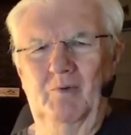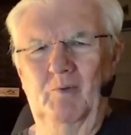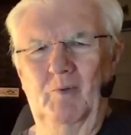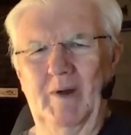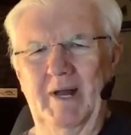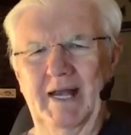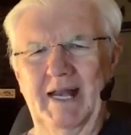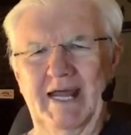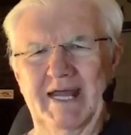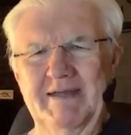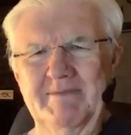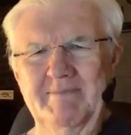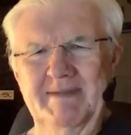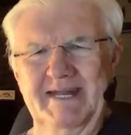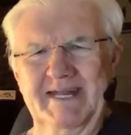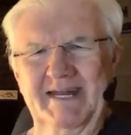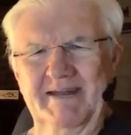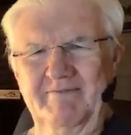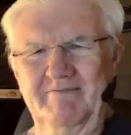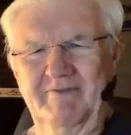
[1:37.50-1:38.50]
Well,
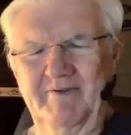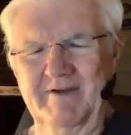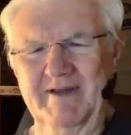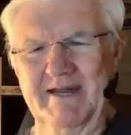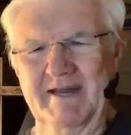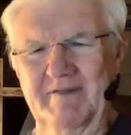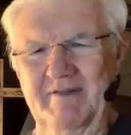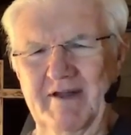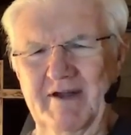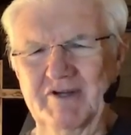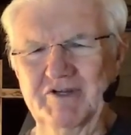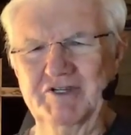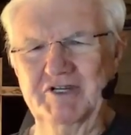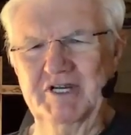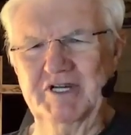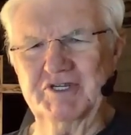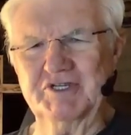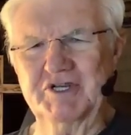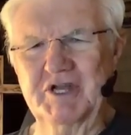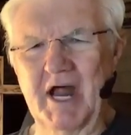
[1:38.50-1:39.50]
amen, friend. There's
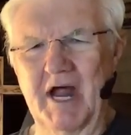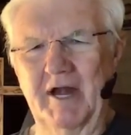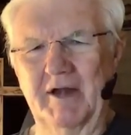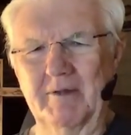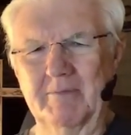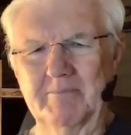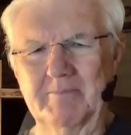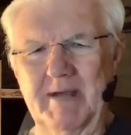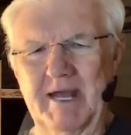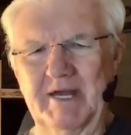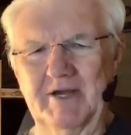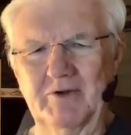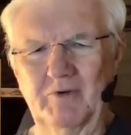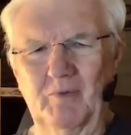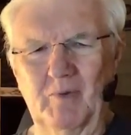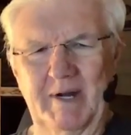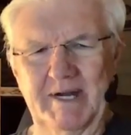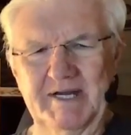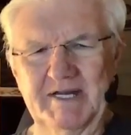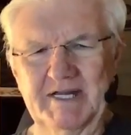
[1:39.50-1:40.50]
just not a better
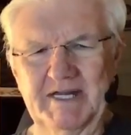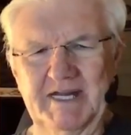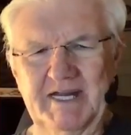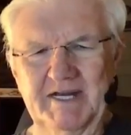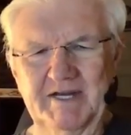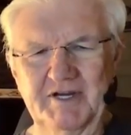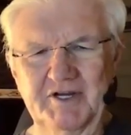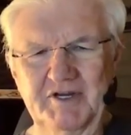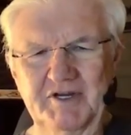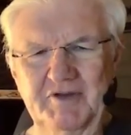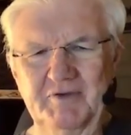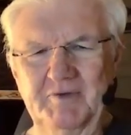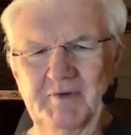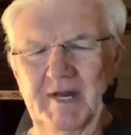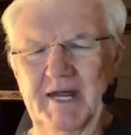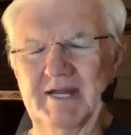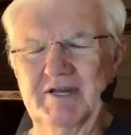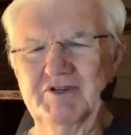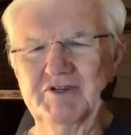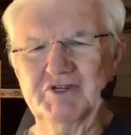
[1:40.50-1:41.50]
way to get a new
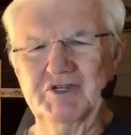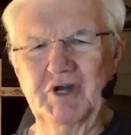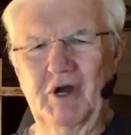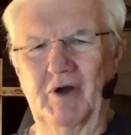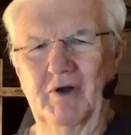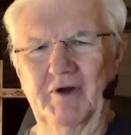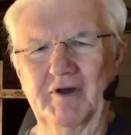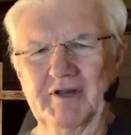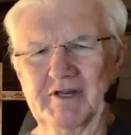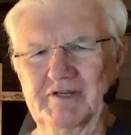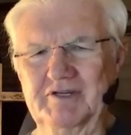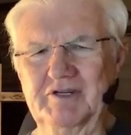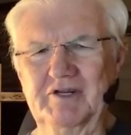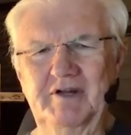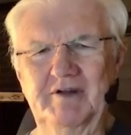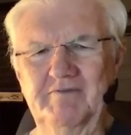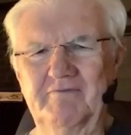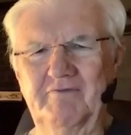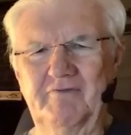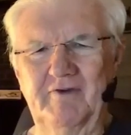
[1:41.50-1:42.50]
day started.
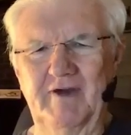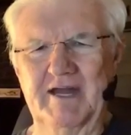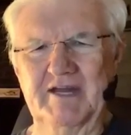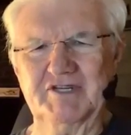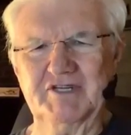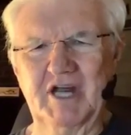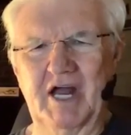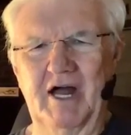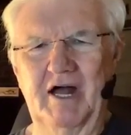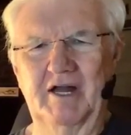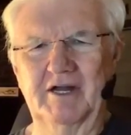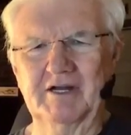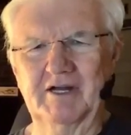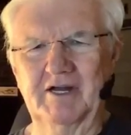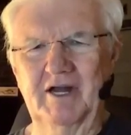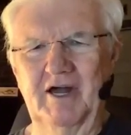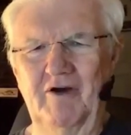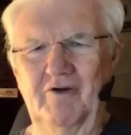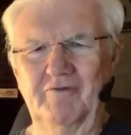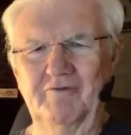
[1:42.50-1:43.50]
Good, fresh, hot
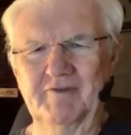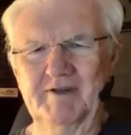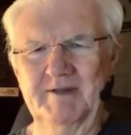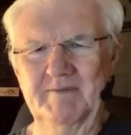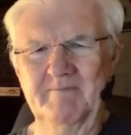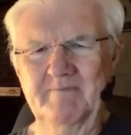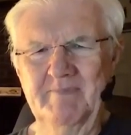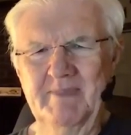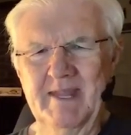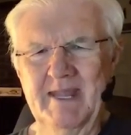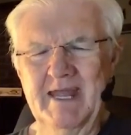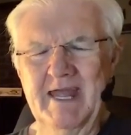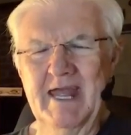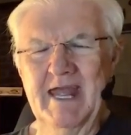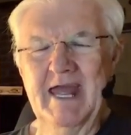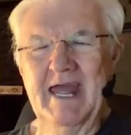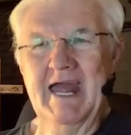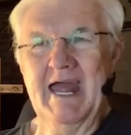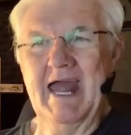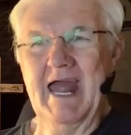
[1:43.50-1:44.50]
coffee
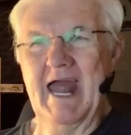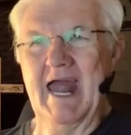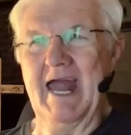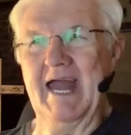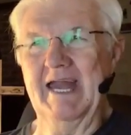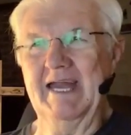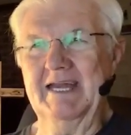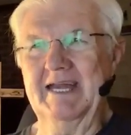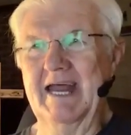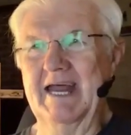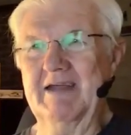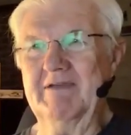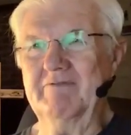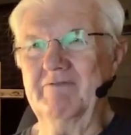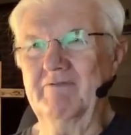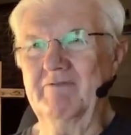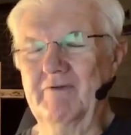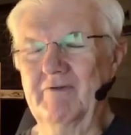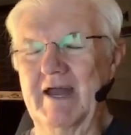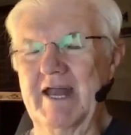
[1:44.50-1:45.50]
and a
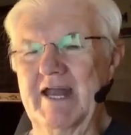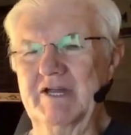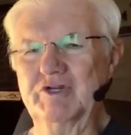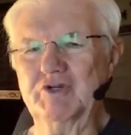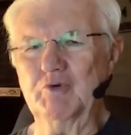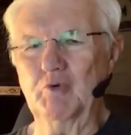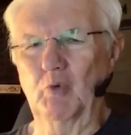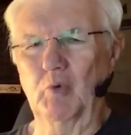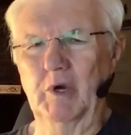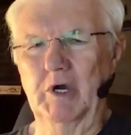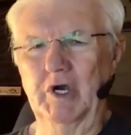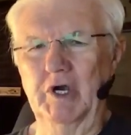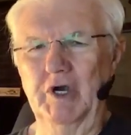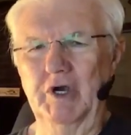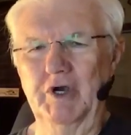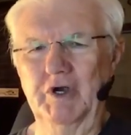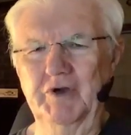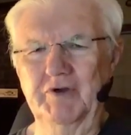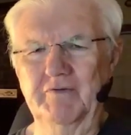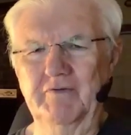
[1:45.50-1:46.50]
fresh
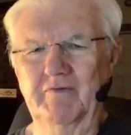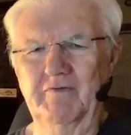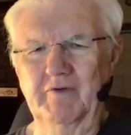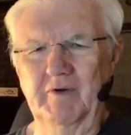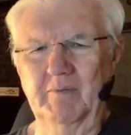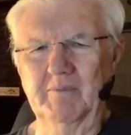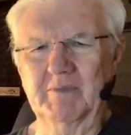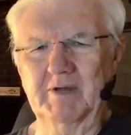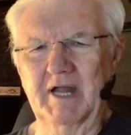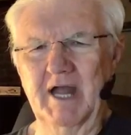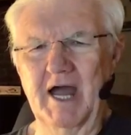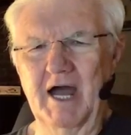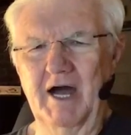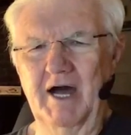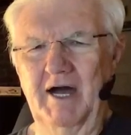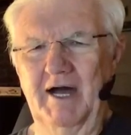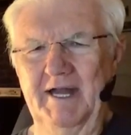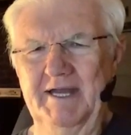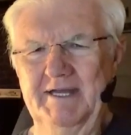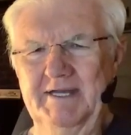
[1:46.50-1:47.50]
word from
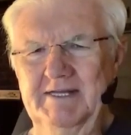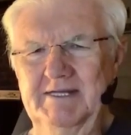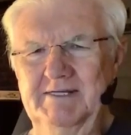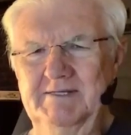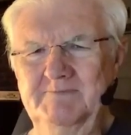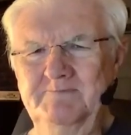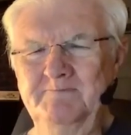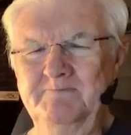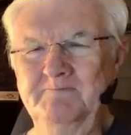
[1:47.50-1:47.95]
God.